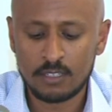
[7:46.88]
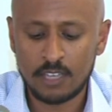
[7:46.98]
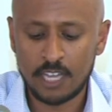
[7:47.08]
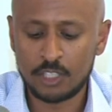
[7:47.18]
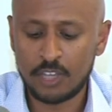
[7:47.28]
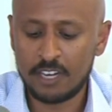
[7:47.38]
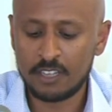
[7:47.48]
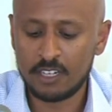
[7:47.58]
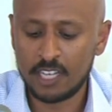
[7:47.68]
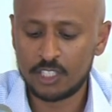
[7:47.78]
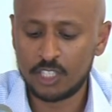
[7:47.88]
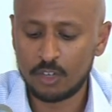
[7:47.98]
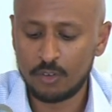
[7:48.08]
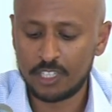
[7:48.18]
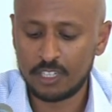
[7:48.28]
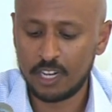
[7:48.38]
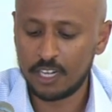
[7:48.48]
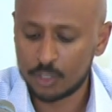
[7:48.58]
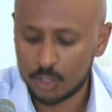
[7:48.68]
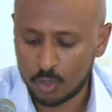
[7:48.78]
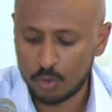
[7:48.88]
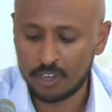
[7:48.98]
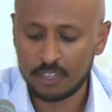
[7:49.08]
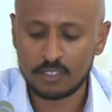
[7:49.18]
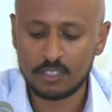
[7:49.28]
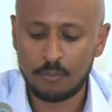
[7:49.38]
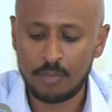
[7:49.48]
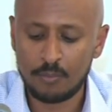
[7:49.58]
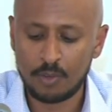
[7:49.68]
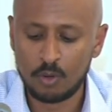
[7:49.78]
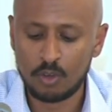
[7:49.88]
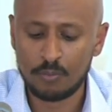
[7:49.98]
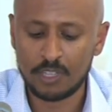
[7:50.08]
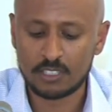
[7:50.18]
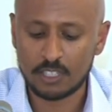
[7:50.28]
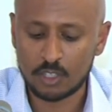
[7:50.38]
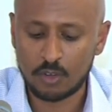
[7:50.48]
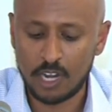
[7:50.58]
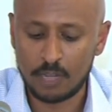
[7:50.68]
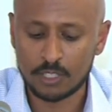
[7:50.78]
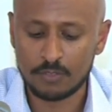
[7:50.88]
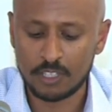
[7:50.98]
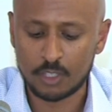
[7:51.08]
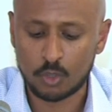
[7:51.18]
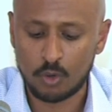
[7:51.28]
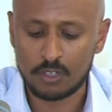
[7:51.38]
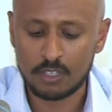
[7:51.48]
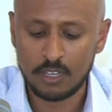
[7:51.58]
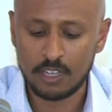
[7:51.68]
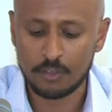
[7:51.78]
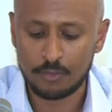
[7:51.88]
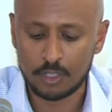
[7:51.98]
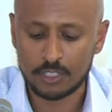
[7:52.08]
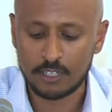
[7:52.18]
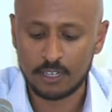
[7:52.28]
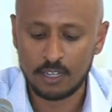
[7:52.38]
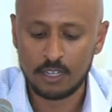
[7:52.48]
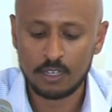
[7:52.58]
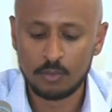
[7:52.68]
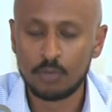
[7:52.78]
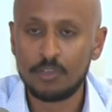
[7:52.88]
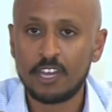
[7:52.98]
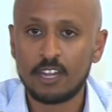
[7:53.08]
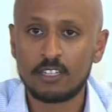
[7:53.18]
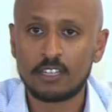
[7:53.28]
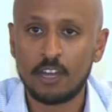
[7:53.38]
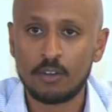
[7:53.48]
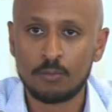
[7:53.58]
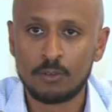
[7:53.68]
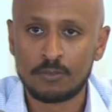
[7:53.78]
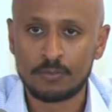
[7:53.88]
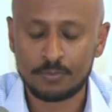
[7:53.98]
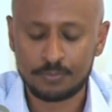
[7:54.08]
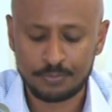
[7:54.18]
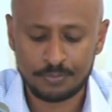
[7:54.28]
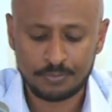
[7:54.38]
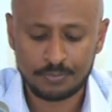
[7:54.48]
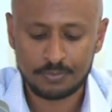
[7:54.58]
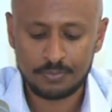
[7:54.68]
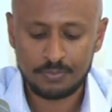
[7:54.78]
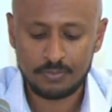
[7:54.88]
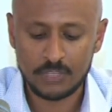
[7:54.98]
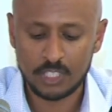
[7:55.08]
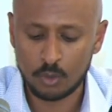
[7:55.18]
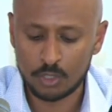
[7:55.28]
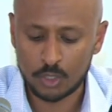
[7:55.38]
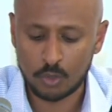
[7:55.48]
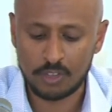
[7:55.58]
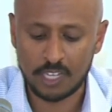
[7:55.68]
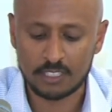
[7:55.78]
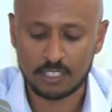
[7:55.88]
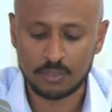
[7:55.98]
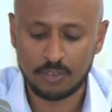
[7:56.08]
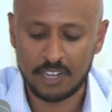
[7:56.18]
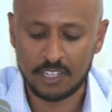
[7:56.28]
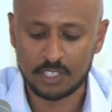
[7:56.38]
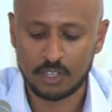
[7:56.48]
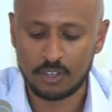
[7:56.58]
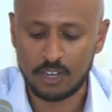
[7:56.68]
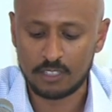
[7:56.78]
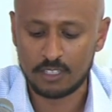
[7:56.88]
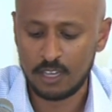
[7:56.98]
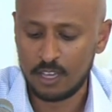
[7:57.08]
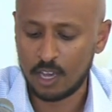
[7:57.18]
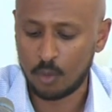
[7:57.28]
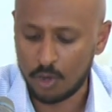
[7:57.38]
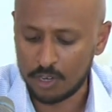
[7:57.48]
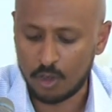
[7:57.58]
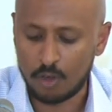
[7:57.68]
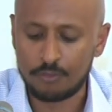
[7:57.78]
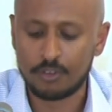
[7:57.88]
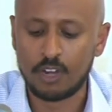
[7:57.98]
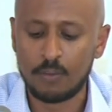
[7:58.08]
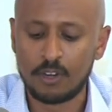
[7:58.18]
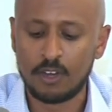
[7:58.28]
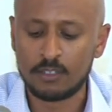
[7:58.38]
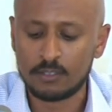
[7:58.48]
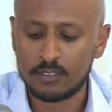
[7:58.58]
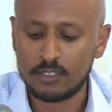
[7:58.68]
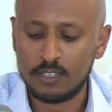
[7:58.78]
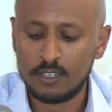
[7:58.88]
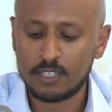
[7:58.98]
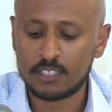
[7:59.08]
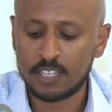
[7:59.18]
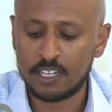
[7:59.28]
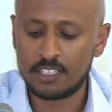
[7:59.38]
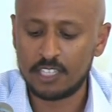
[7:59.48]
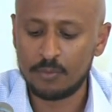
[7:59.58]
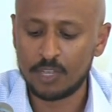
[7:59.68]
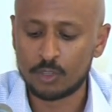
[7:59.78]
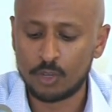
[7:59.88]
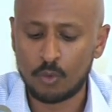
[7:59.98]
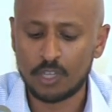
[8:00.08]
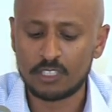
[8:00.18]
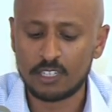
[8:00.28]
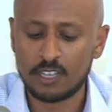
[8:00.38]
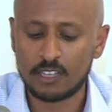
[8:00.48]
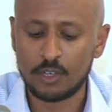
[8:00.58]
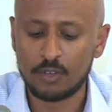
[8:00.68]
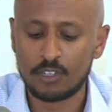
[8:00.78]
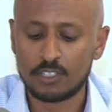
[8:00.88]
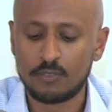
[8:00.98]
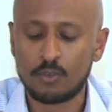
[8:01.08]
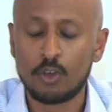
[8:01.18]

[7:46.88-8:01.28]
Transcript: educating the next generation, and ensuring that people who commit such crimes of this sort in the future will be held accountable. To ensure that such findings are not a one-off phenomenon, the study team is requesting that the University of